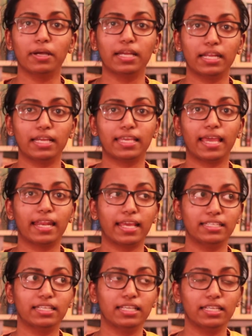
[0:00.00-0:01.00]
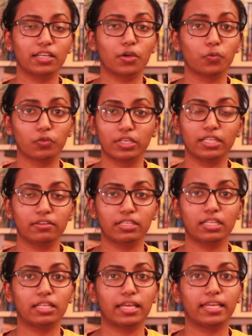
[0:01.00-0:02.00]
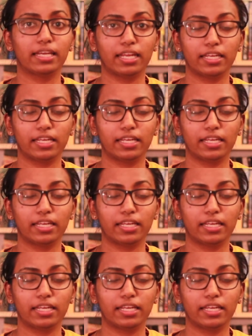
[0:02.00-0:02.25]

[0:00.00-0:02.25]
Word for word: But again, I did really really like it